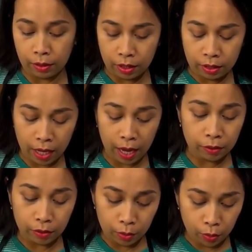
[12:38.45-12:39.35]
just add
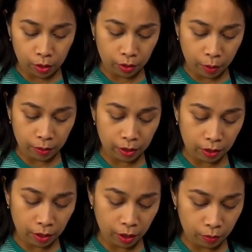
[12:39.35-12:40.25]
a few more drops to
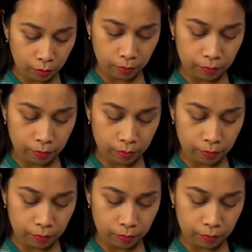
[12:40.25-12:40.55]
the dough.